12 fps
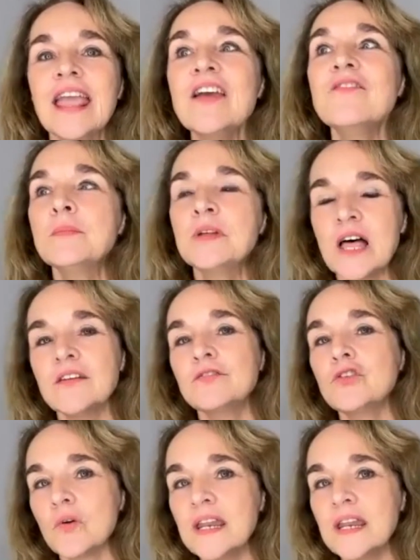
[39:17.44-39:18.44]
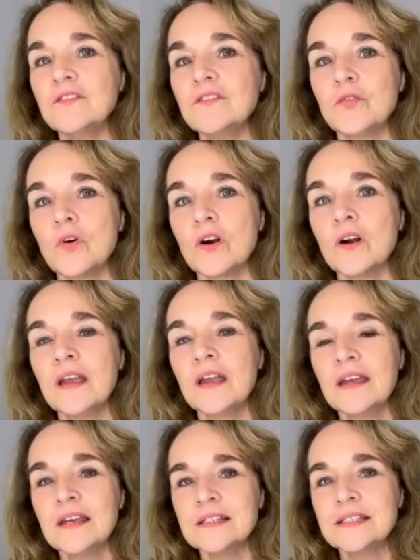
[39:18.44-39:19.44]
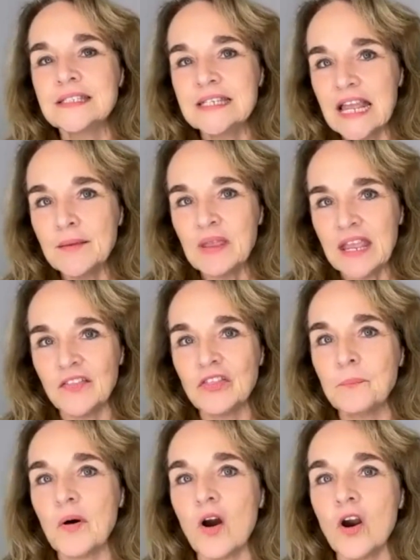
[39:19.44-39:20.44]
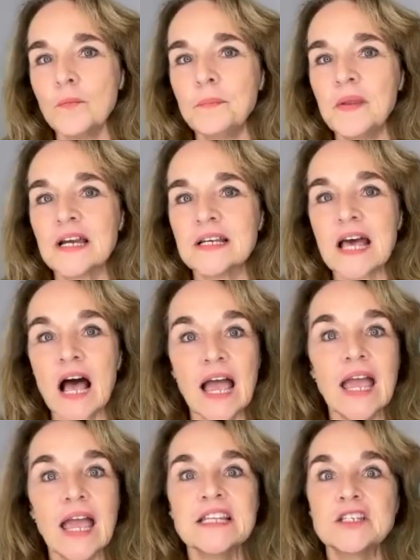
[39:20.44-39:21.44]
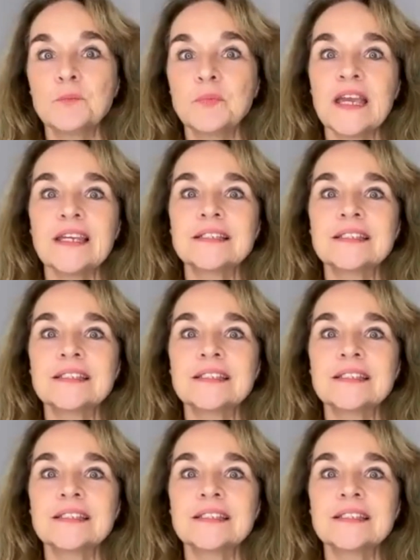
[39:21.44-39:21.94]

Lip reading: gave him a lot of credit for seeing me in the part, because I had to play